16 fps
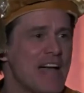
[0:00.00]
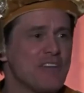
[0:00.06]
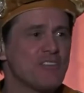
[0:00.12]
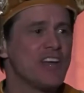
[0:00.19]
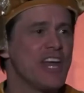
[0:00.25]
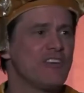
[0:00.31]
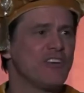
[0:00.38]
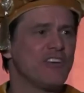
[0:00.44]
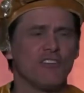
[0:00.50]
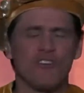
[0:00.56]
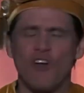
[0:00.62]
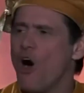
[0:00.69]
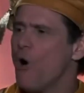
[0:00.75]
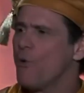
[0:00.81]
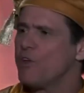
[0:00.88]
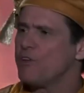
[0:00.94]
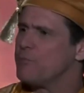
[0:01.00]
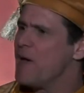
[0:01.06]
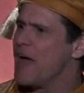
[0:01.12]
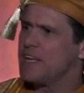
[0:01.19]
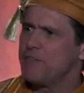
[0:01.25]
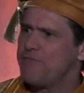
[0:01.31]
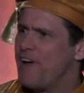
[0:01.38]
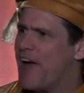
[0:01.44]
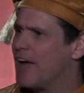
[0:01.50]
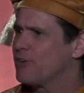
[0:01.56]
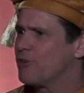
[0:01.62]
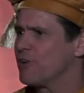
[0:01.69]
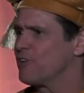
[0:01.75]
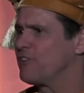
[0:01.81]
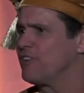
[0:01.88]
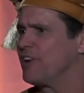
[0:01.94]
imagination is always
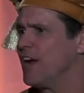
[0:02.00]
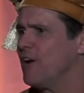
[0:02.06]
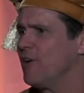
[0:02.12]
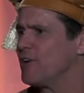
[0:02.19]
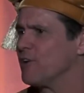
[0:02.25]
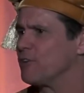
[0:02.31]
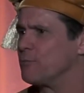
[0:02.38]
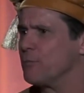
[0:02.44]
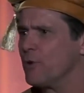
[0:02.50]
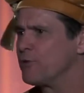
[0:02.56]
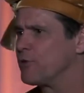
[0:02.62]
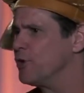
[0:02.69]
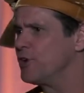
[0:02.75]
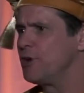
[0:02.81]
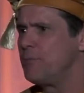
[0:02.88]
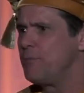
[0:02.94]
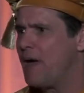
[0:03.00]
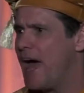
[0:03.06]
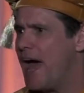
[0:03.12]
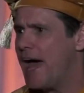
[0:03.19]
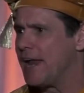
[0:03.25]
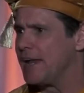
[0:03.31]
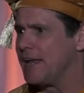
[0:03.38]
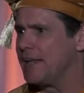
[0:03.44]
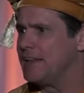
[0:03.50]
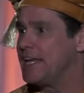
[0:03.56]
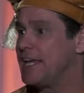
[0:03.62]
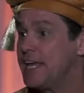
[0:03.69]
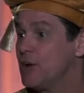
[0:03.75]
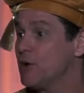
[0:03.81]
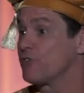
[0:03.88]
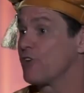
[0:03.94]
manufacturing scenarios, both good and bad, and the
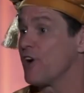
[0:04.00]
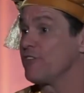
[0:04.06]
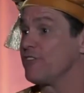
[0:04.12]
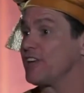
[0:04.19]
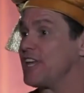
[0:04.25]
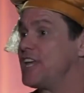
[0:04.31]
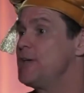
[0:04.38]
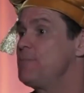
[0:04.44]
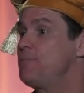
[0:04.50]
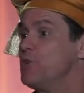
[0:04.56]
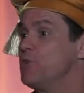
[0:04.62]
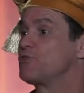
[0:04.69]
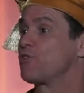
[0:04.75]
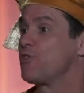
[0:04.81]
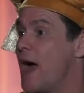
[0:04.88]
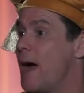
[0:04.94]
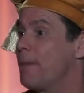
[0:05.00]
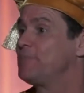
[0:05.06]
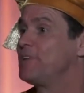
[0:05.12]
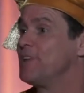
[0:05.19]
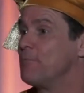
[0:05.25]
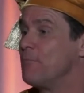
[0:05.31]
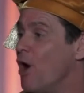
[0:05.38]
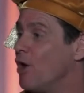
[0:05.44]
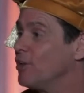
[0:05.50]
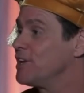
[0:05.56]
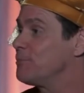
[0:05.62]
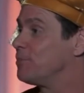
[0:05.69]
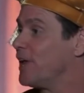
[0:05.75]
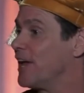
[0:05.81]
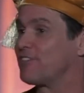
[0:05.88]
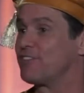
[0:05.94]
ego tries to keep you trapped in the
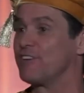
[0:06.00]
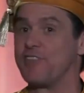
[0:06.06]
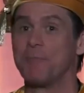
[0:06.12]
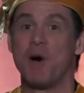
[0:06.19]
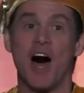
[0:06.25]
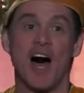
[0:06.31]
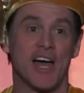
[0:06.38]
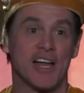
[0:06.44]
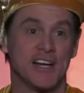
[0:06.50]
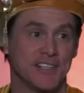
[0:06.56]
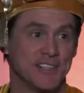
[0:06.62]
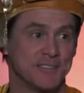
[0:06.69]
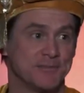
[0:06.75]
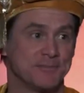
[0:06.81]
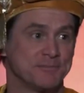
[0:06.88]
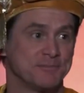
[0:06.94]
multiplex of the mind.